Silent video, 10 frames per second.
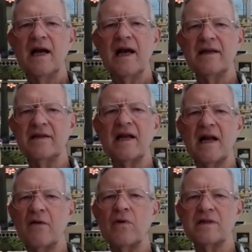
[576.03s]
and that
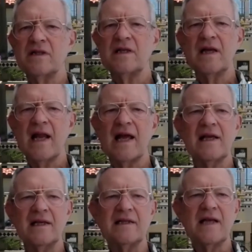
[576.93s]
I wasn't
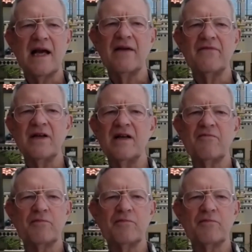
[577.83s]
likely to have enough